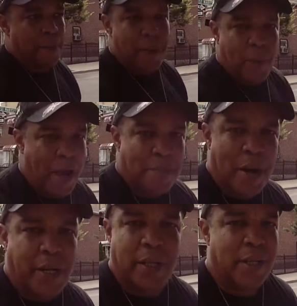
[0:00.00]
When people have
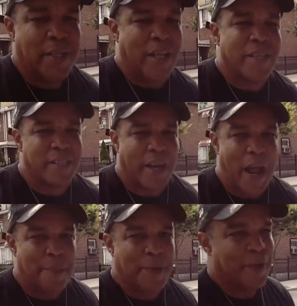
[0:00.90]
money, that doesn't
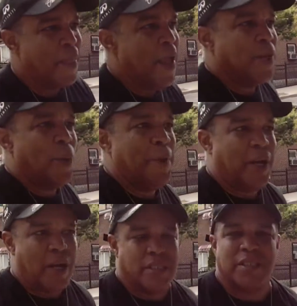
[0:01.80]
happen
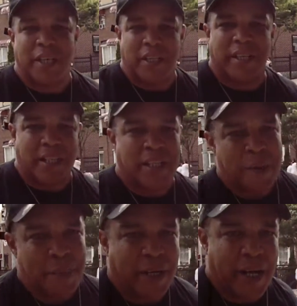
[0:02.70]
because the city takes
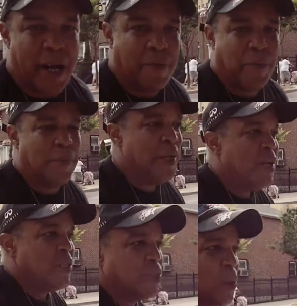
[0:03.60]
better care of them.
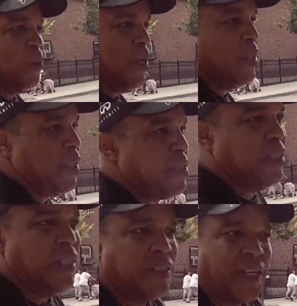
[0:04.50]
So
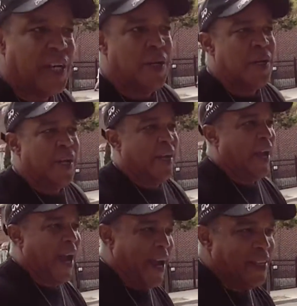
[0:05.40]
the city
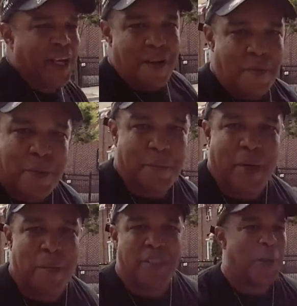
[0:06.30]
and the government pretty much